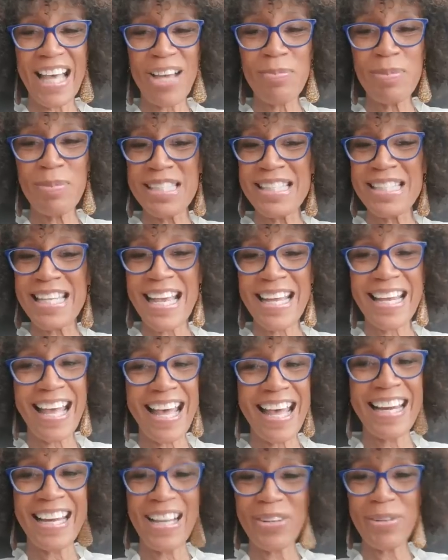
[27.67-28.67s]
I'll be saying
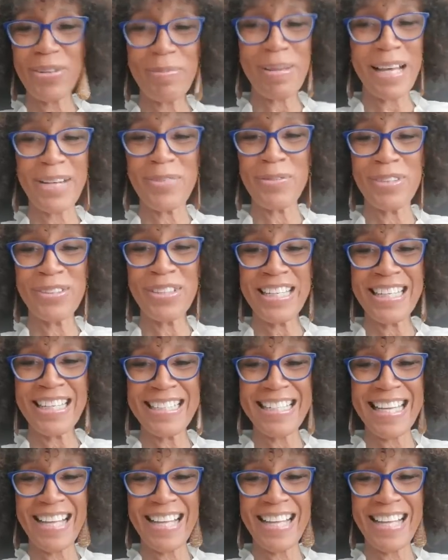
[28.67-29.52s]
hi to everybody. Won't get